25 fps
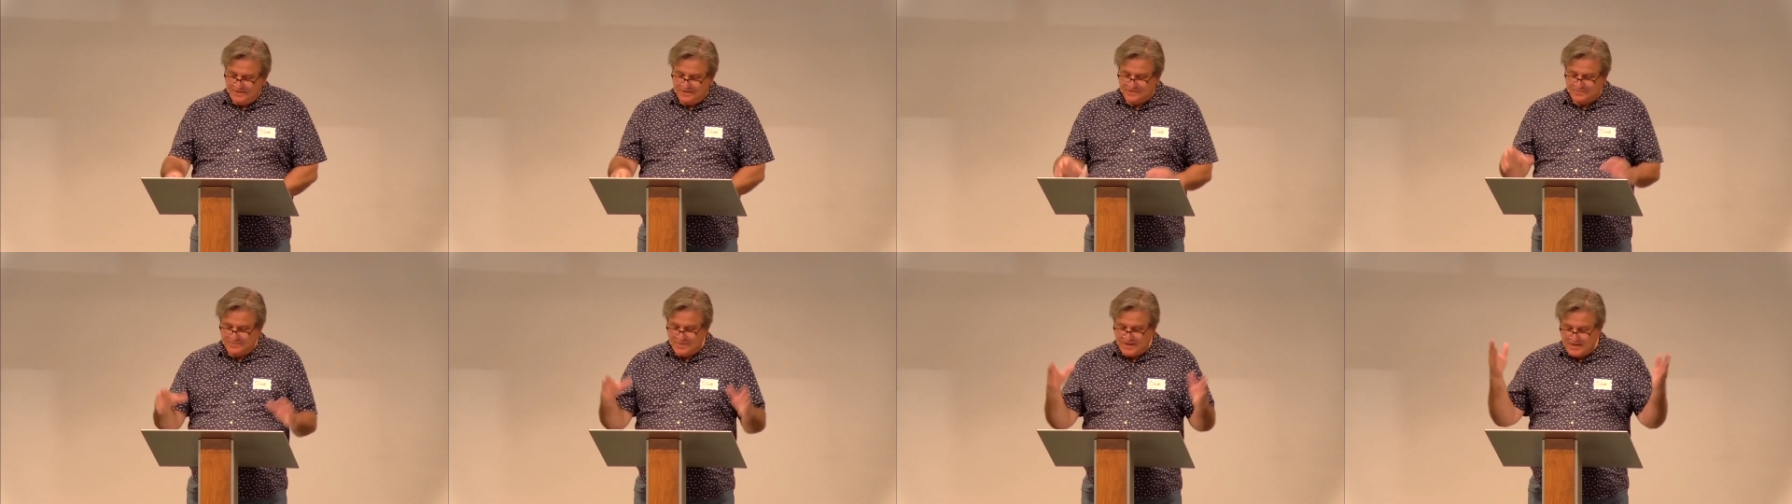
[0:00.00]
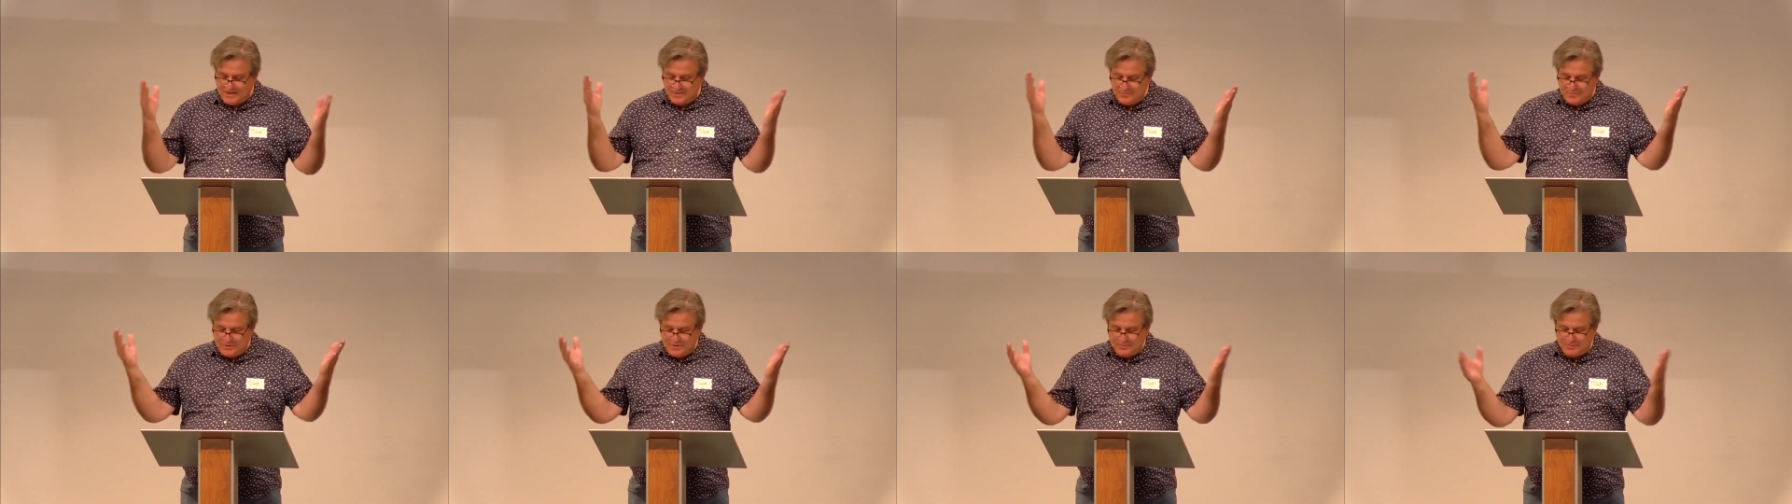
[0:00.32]
He's
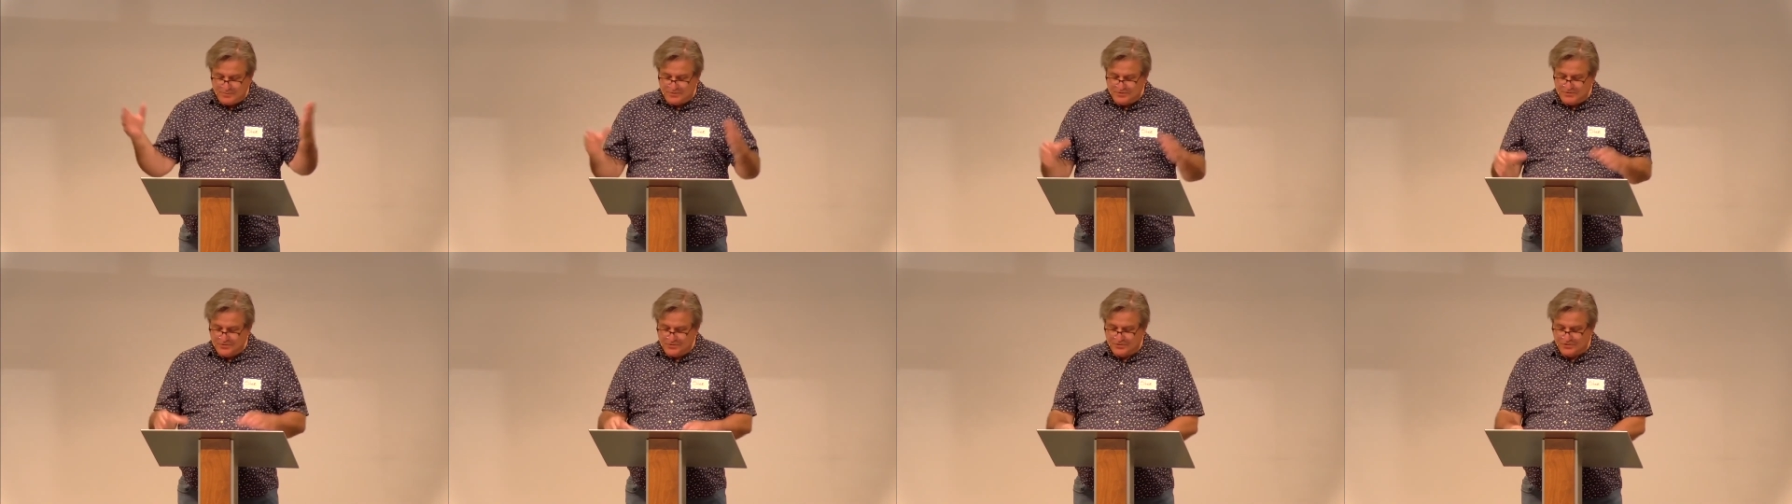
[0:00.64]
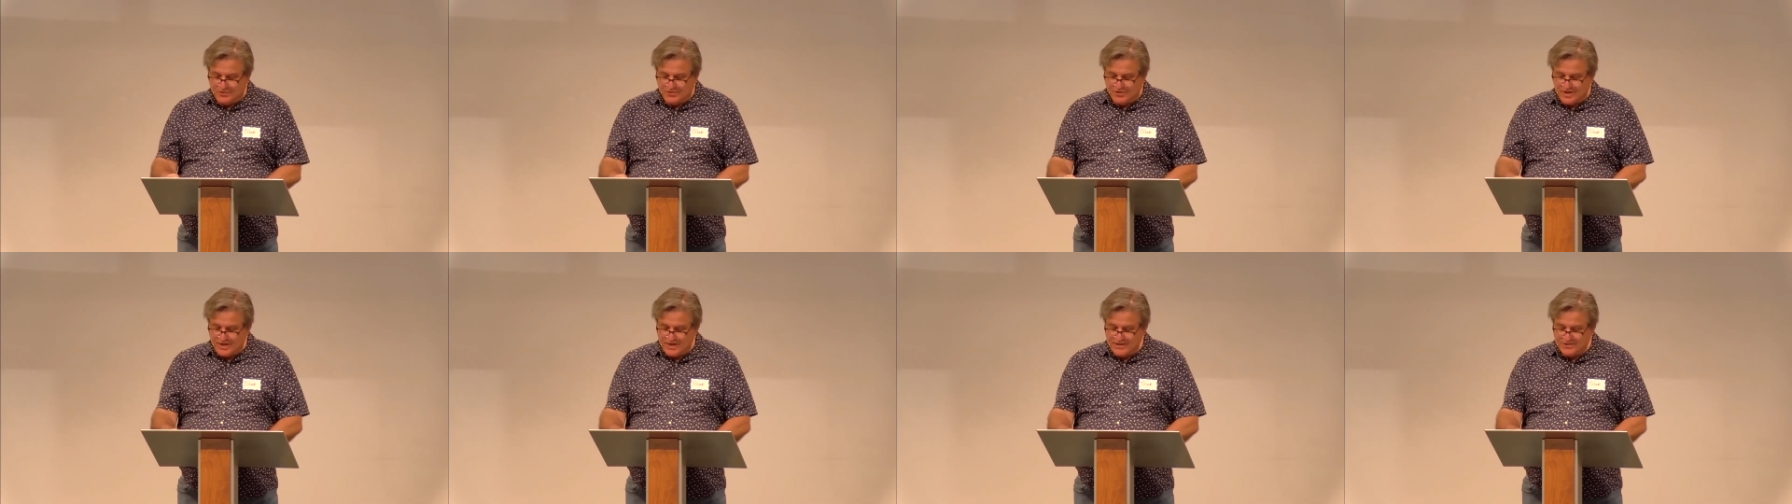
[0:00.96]
making people new
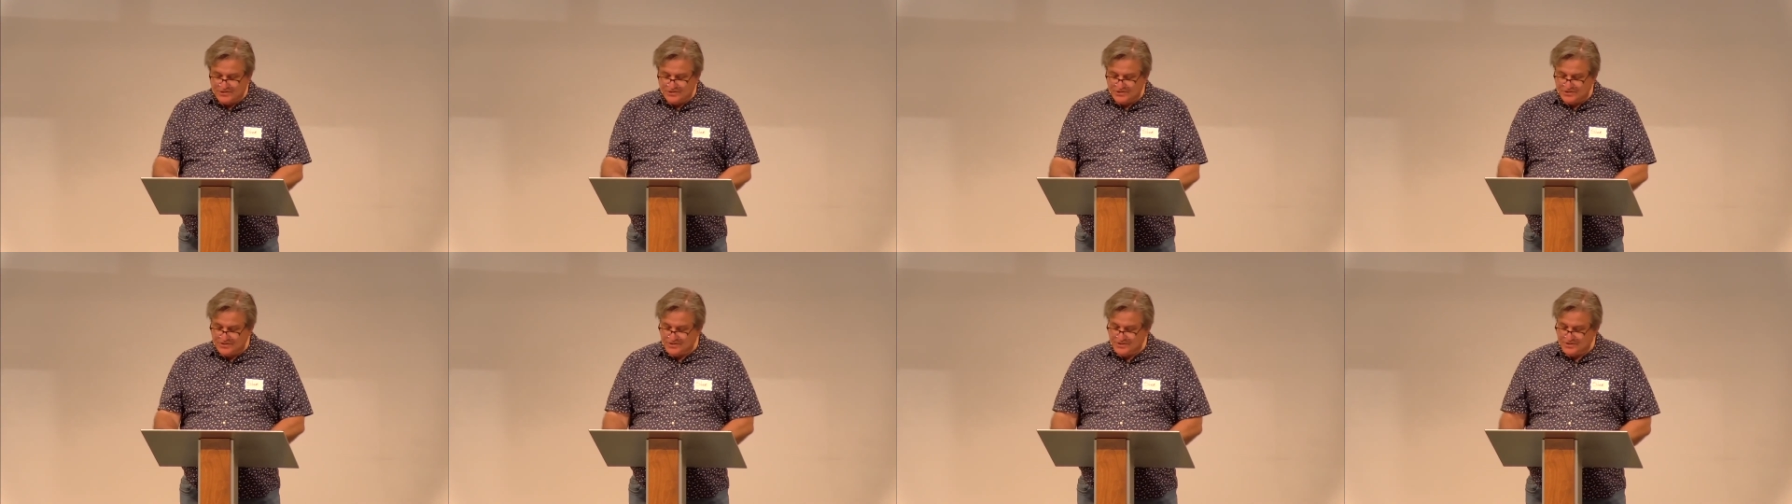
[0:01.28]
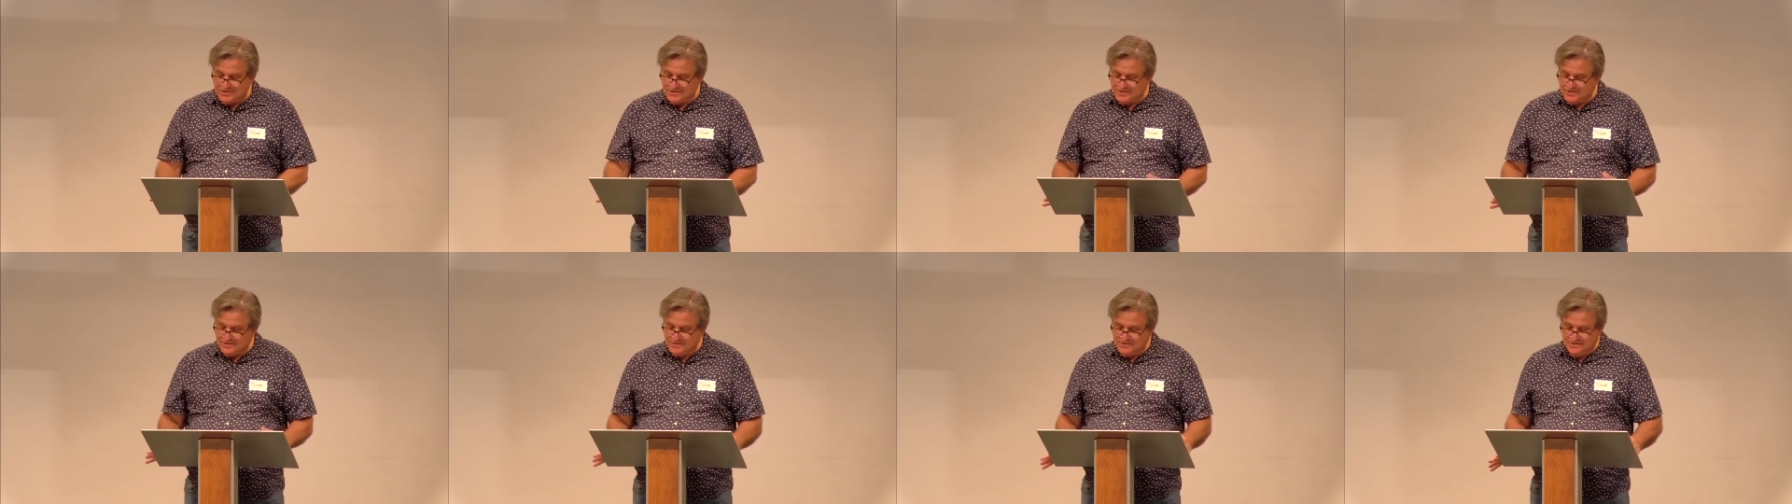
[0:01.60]

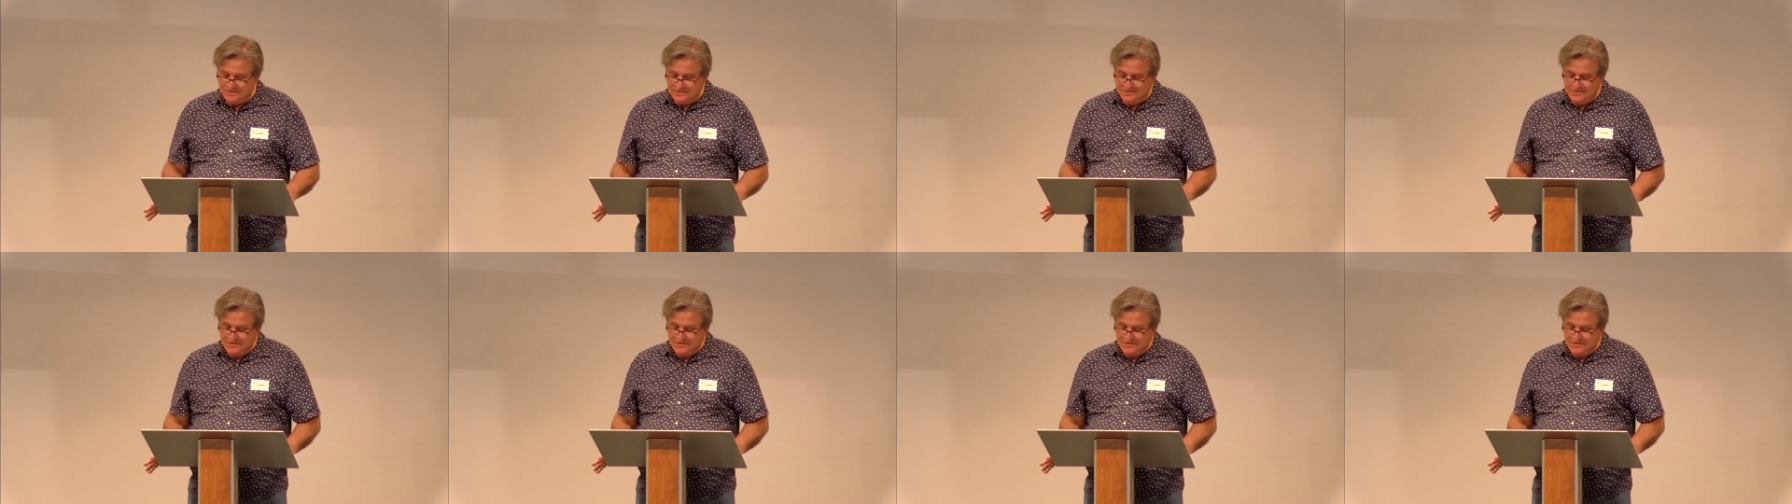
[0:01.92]
creations.